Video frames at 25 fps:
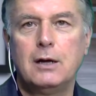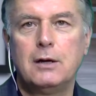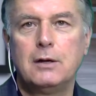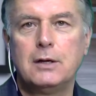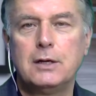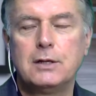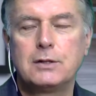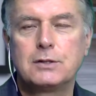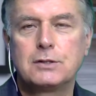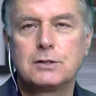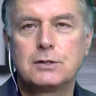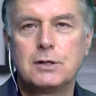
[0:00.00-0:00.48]

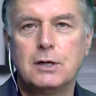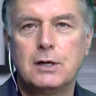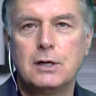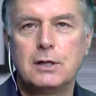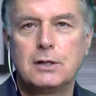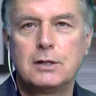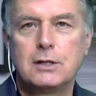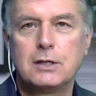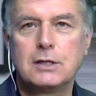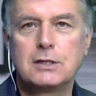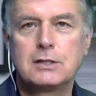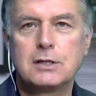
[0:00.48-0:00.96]
It's
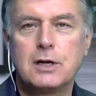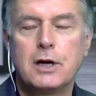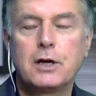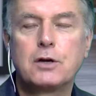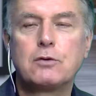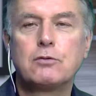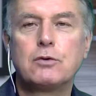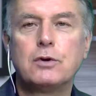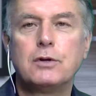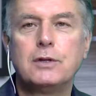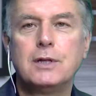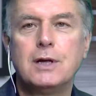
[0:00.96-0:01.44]
the
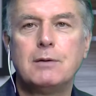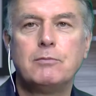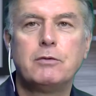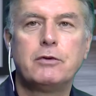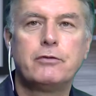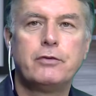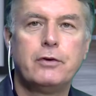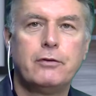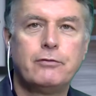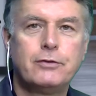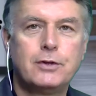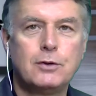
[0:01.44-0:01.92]
cycle route number
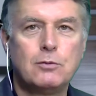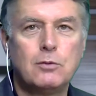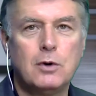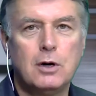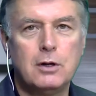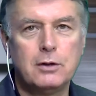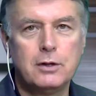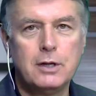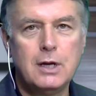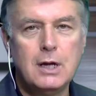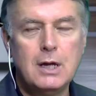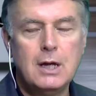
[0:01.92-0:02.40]

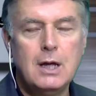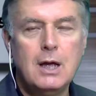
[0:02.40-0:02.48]
51.